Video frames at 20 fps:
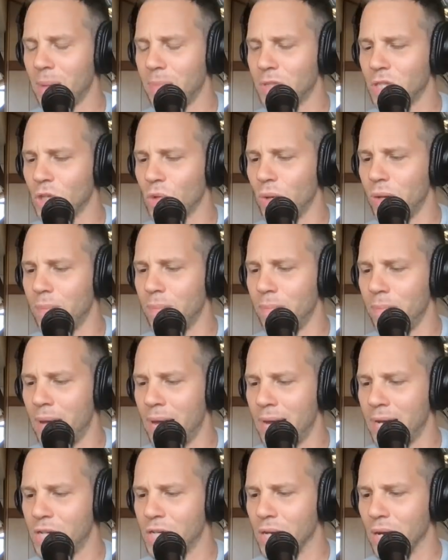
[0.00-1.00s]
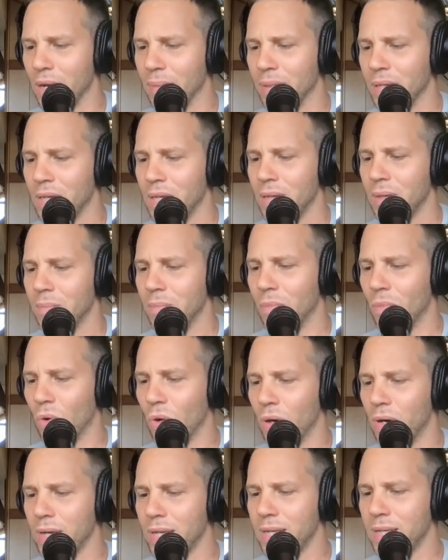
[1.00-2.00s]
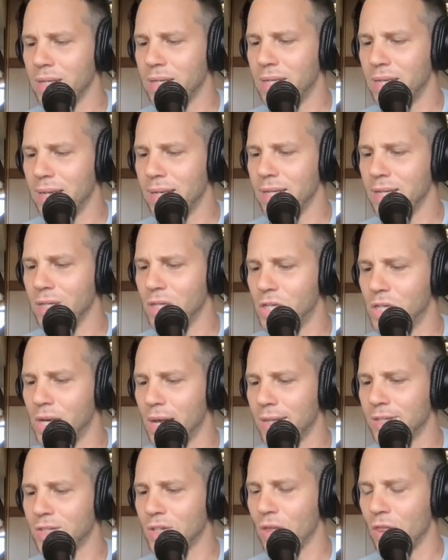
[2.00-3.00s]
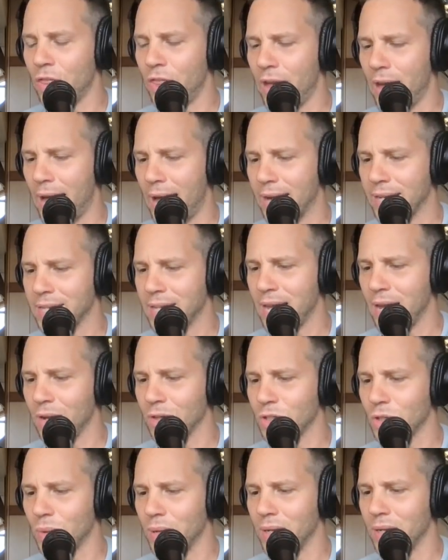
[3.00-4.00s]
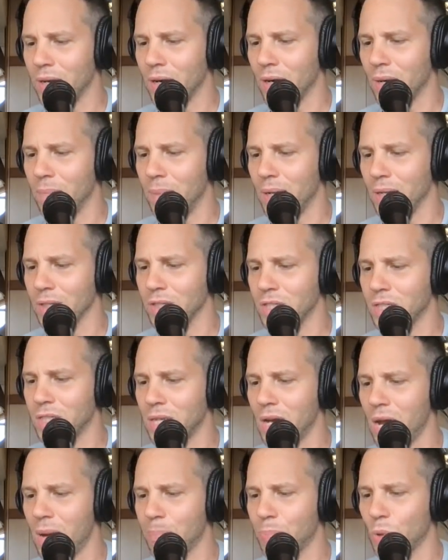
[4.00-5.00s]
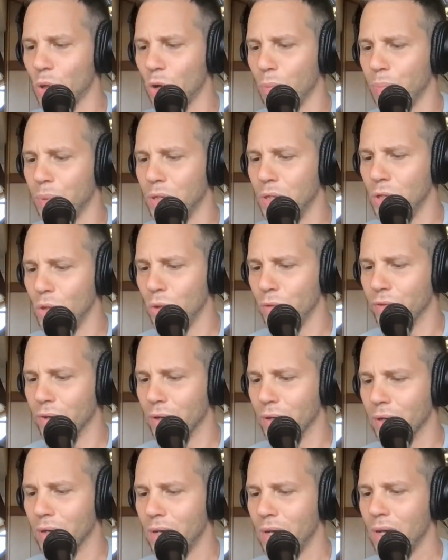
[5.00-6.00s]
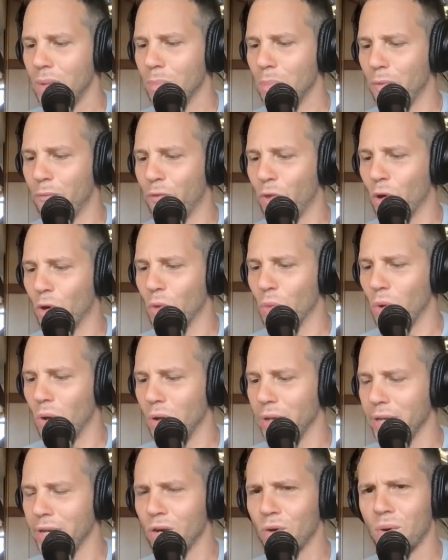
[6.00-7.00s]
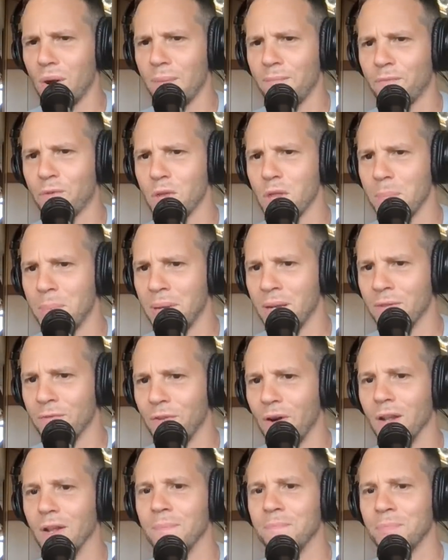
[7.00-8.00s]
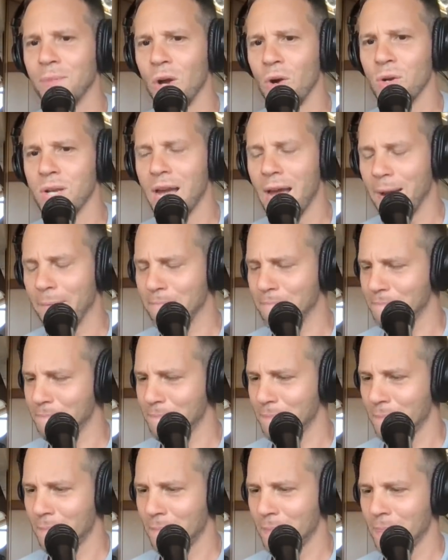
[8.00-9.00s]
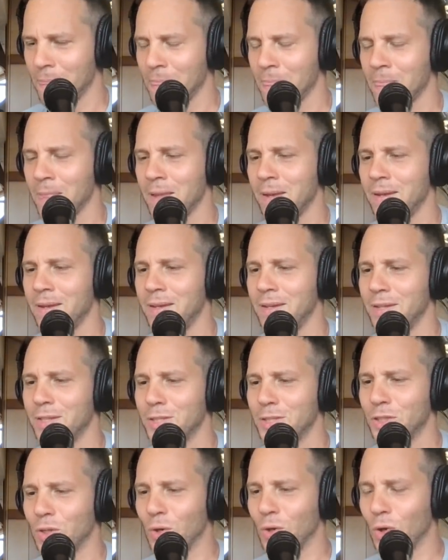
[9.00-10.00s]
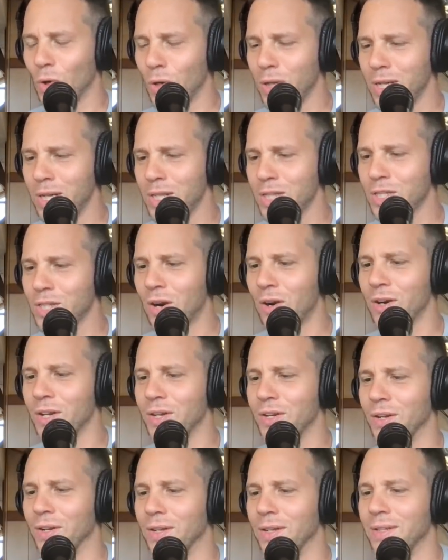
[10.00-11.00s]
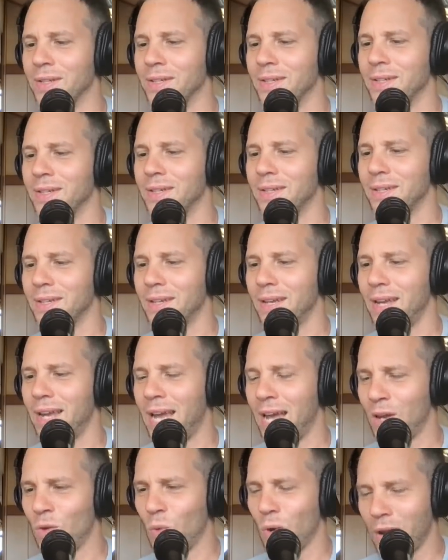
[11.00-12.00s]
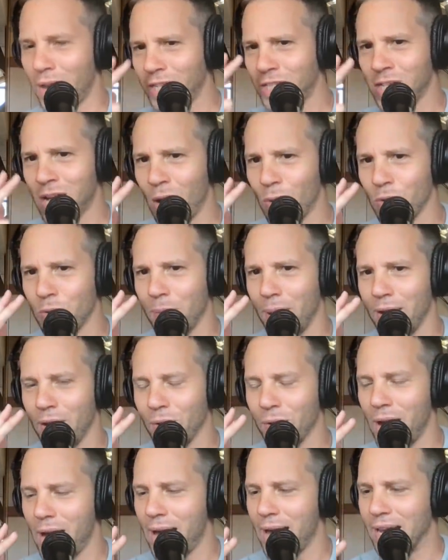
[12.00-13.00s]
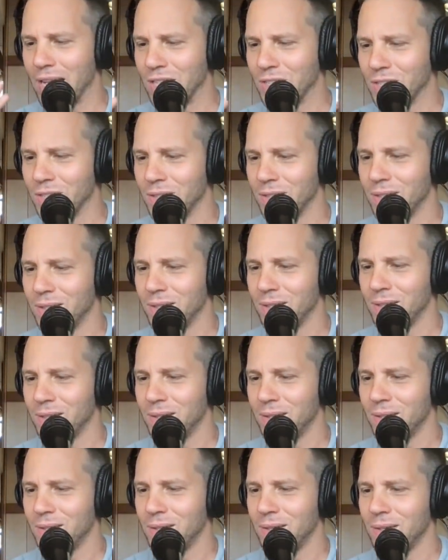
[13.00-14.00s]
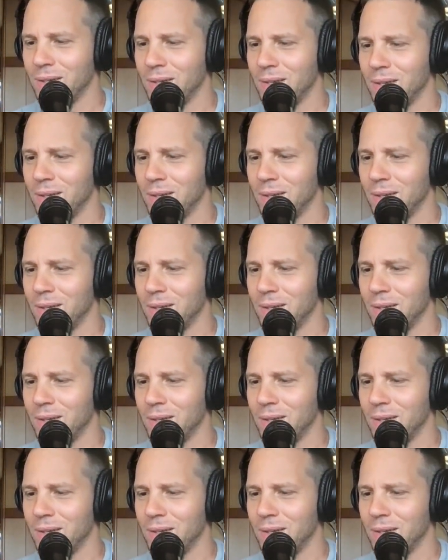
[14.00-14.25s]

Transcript: In the subsequent matchup, Morgan did just that, countering Carmella's top rope maneuver before rolling her up for the pinfall. Okay. So, according to this article, and what I saw with my own eyes,